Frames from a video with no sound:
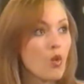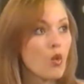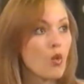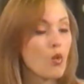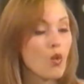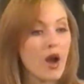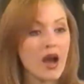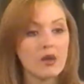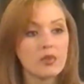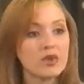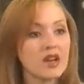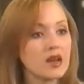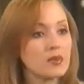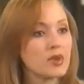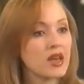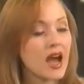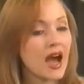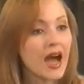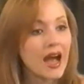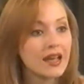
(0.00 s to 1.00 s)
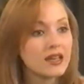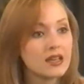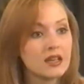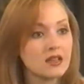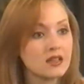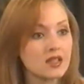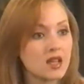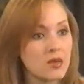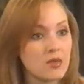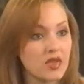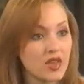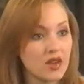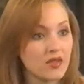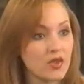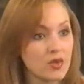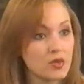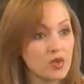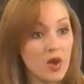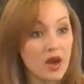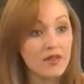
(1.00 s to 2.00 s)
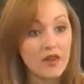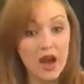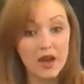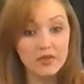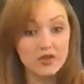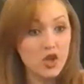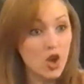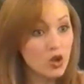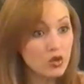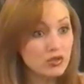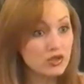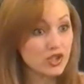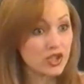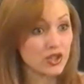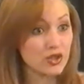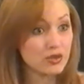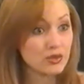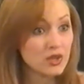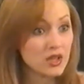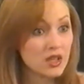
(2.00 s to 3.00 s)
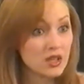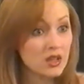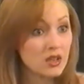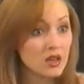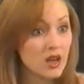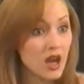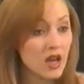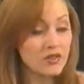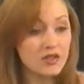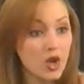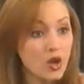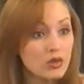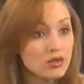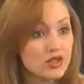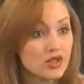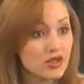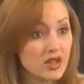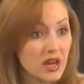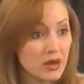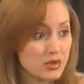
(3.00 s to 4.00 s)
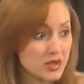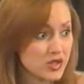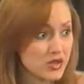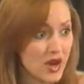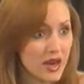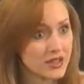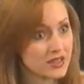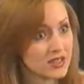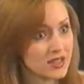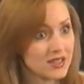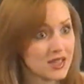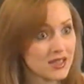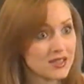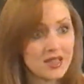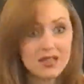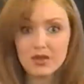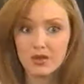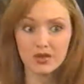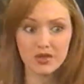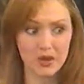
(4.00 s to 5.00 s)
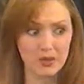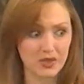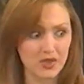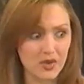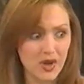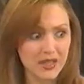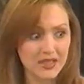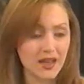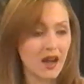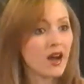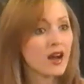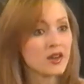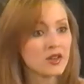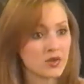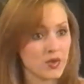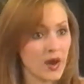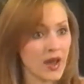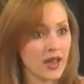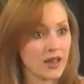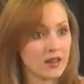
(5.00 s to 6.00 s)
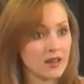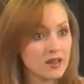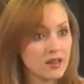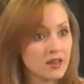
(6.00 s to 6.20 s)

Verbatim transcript: Why would I be hiding something from you? I've, I've told you. I've told you that I was attracted to Dusty. I told you I was attracted to Andre.